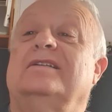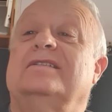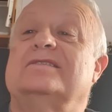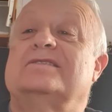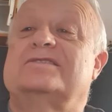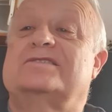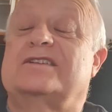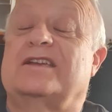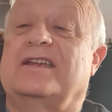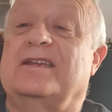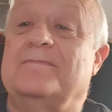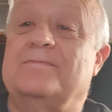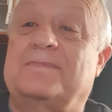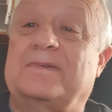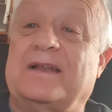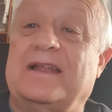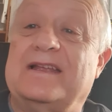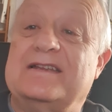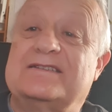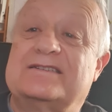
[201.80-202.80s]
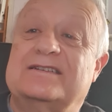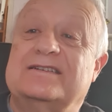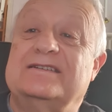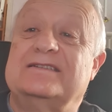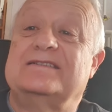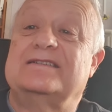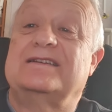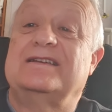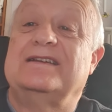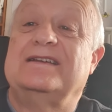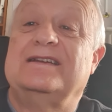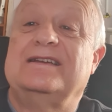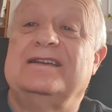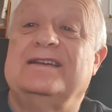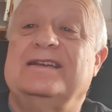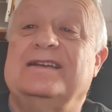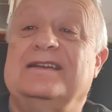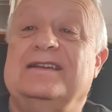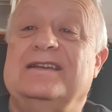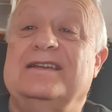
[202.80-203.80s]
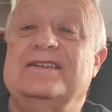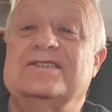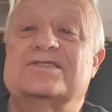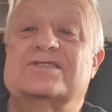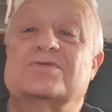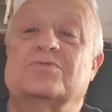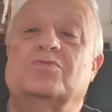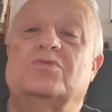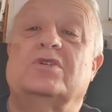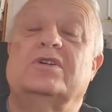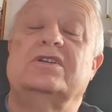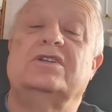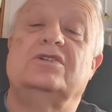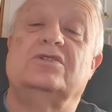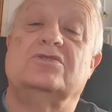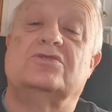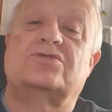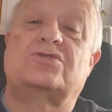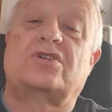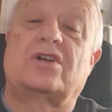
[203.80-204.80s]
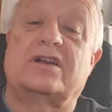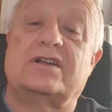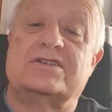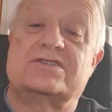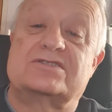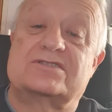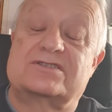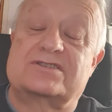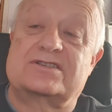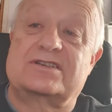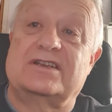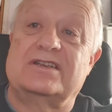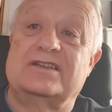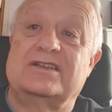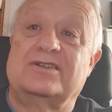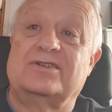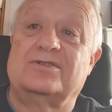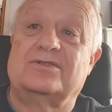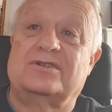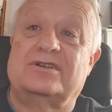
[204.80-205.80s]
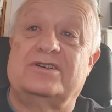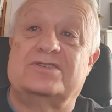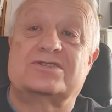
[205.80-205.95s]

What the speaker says: say, blessed is the one who trusts in the Lord.